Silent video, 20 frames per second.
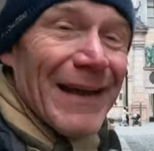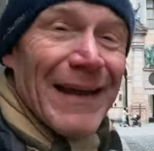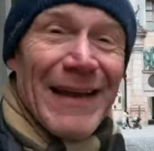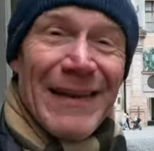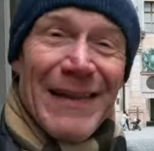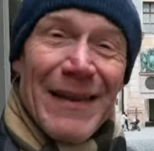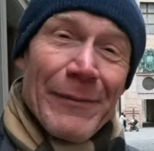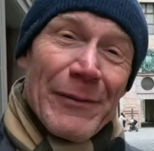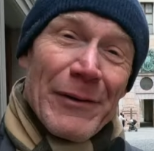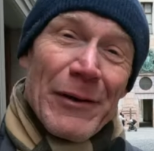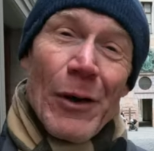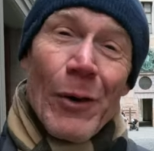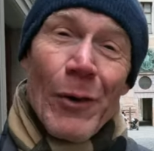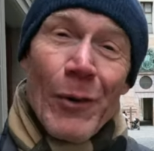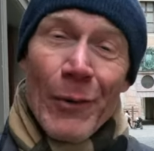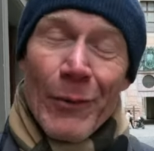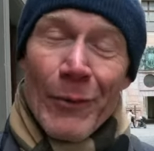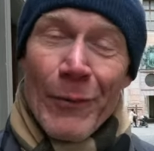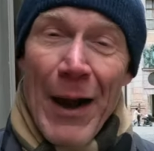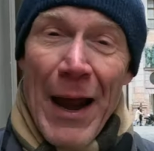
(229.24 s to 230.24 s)
and they would go
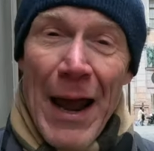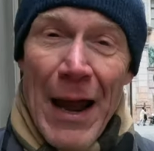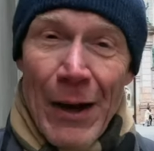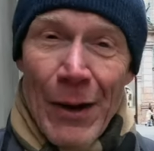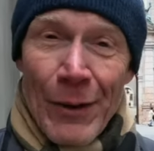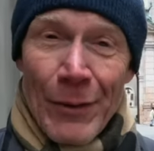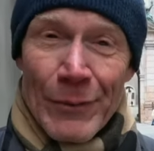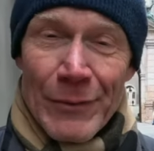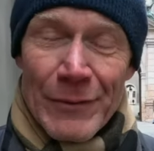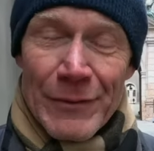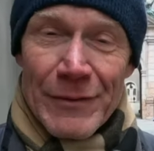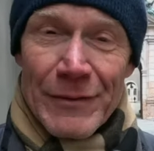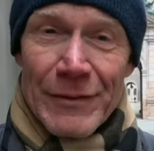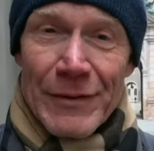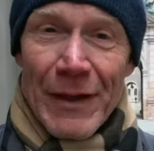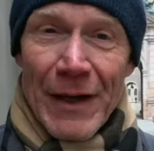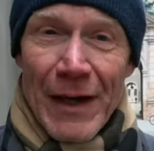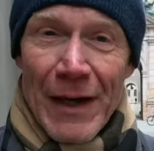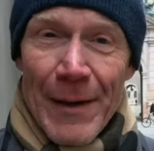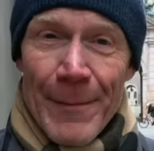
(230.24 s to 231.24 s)
around
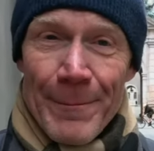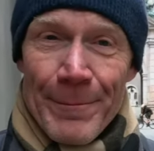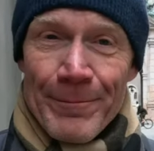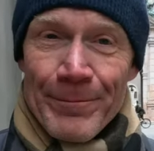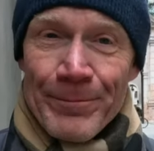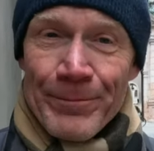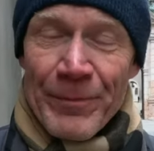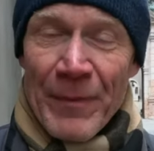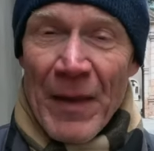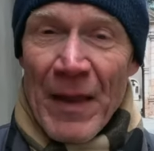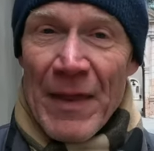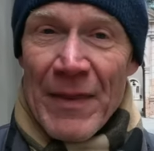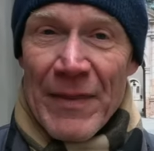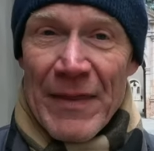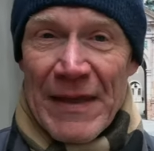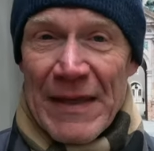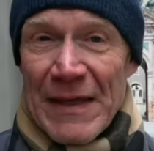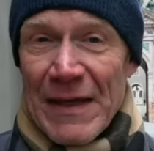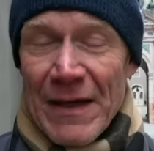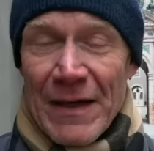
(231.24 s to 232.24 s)

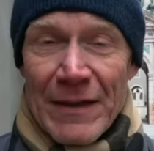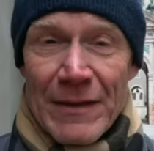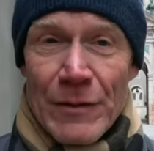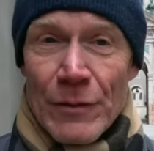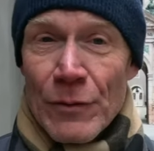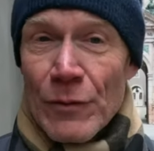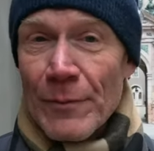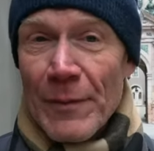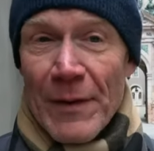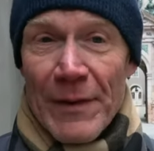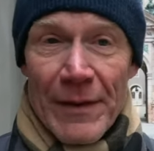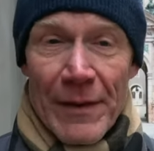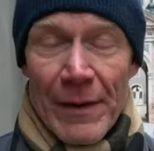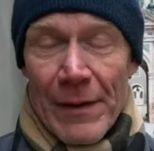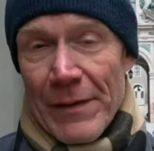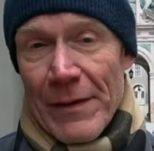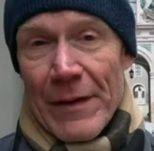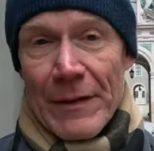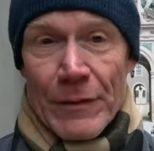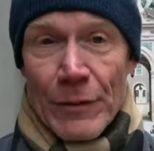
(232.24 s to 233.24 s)
the
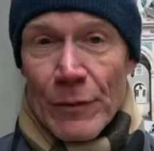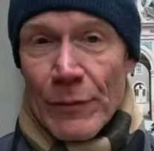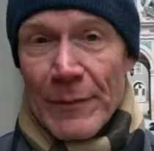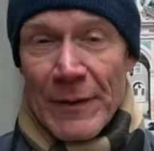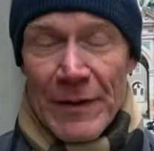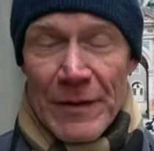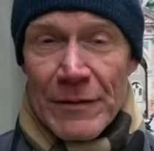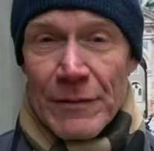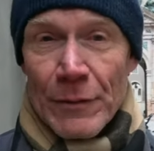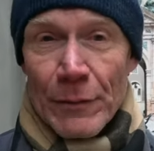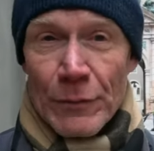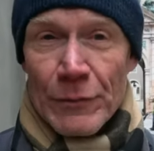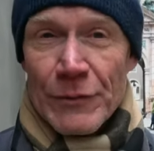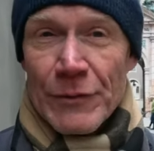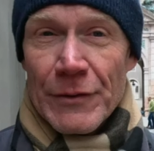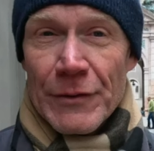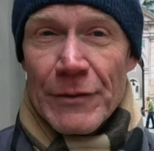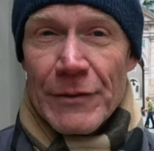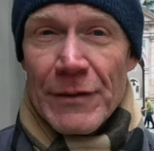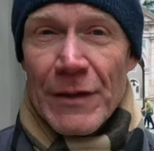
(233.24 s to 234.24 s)
tomb of the
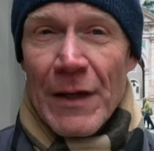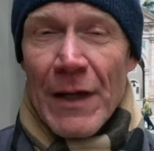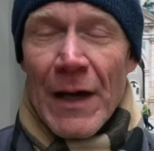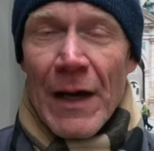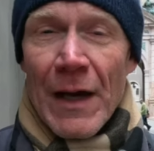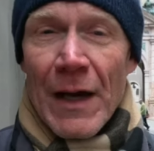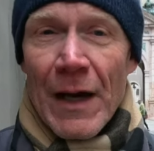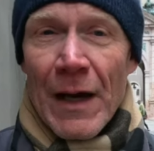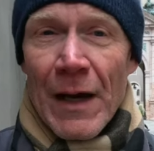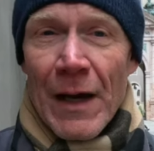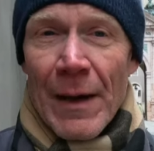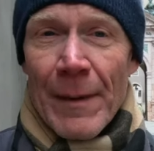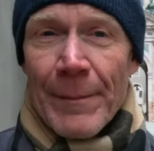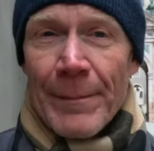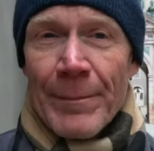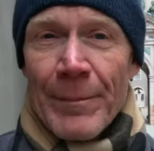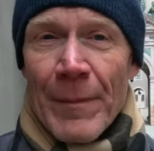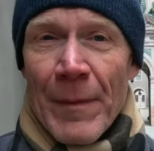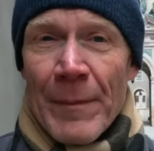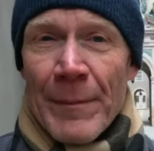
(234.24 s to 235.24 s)
soldiers,
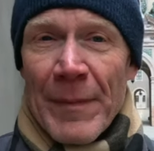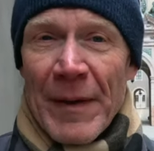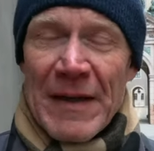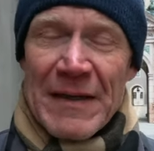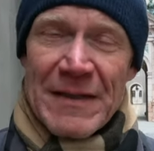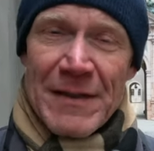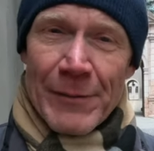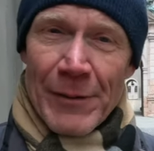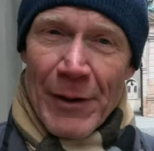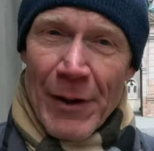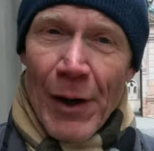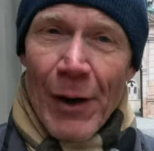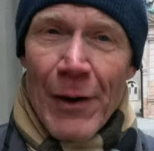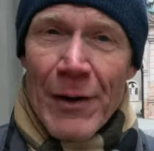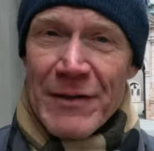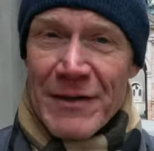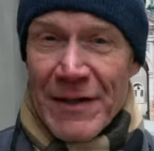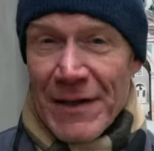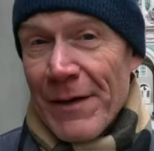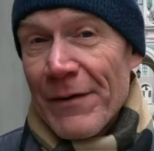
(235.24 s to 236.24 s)
because there were
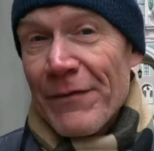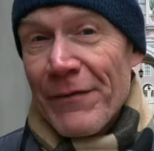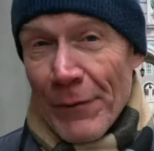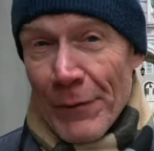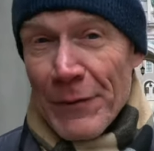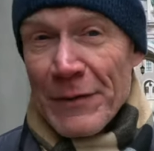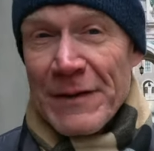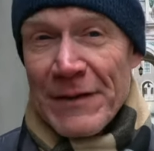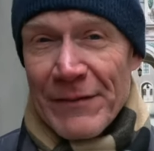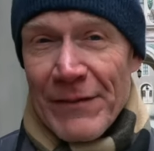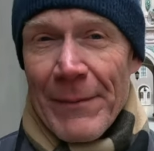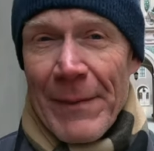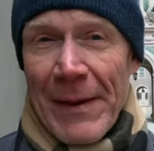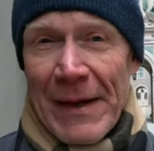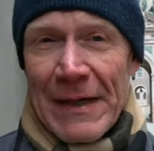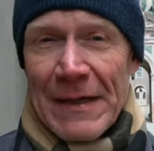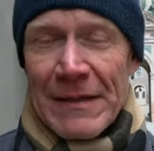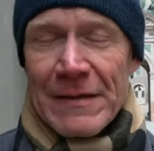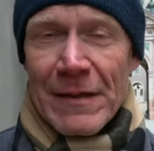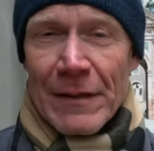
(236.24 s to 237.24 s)
guards there that forced
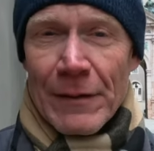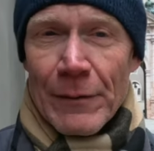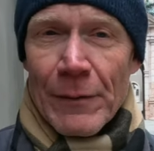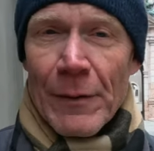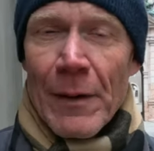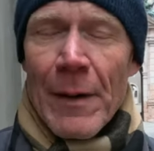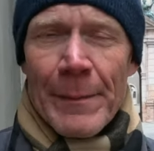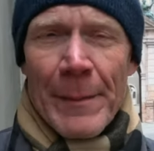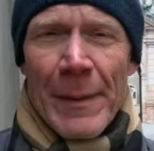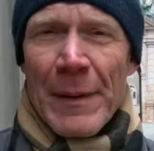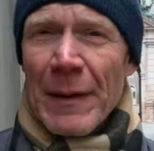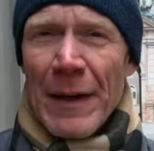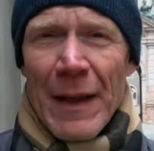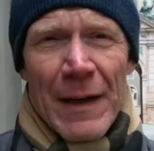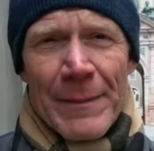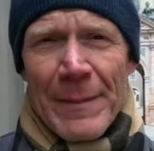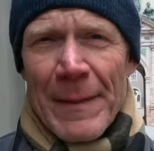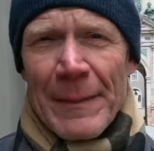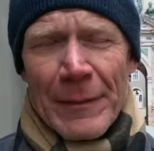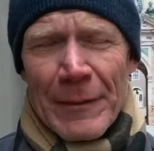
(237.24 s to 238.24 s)
everybody to salute. But a lot
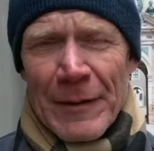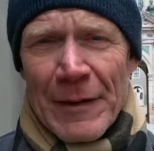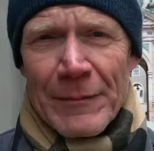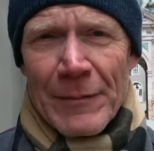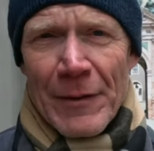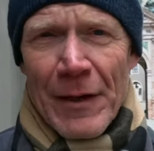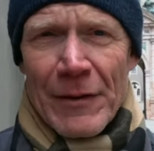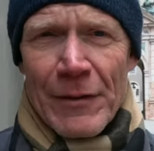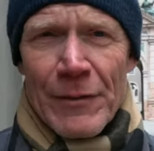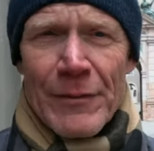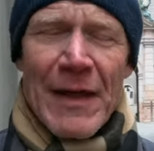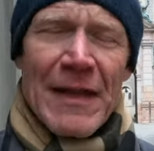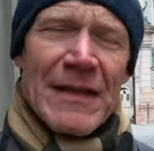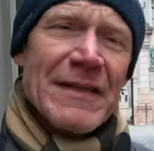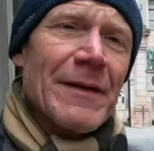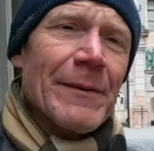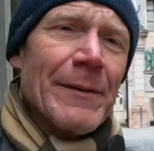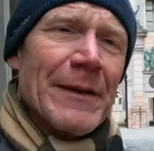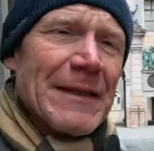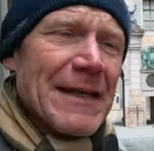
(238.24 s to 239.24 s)
of people didn't want to do that,
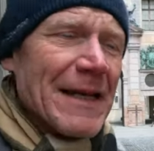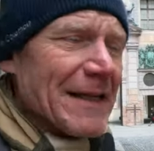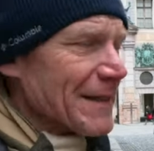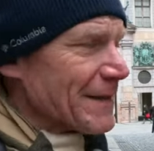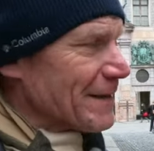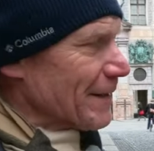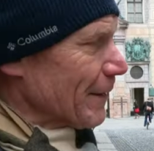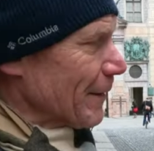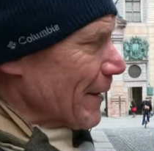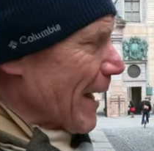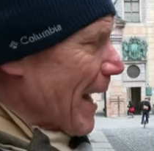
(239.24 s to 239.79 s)
so we'd take this little